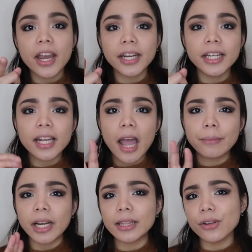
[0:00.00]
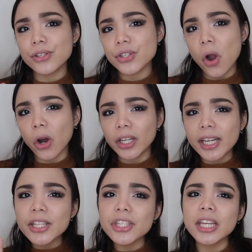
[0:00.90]
There in the camera, it looks
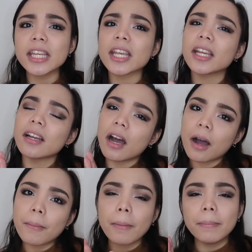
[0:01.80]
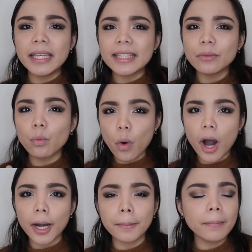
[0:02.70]
orangey, a bit
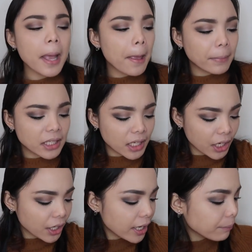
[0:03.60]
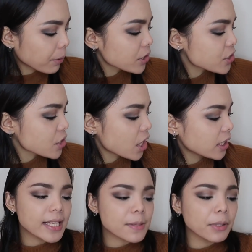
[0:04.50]
warm. But here in
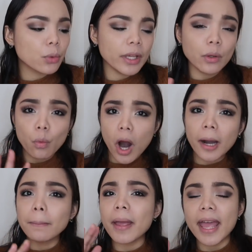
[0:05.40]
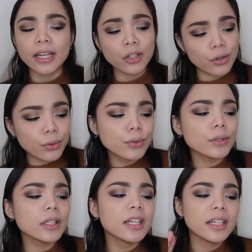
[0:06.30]
person, it's between warm and
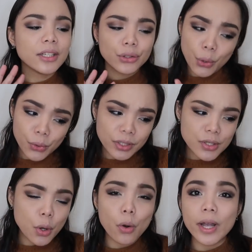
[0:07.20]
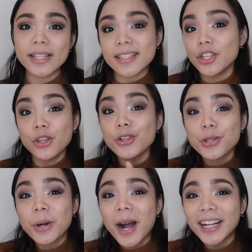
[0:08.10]
cool tone. So it's a
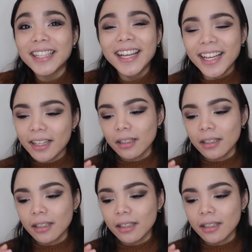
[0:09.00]
neutral.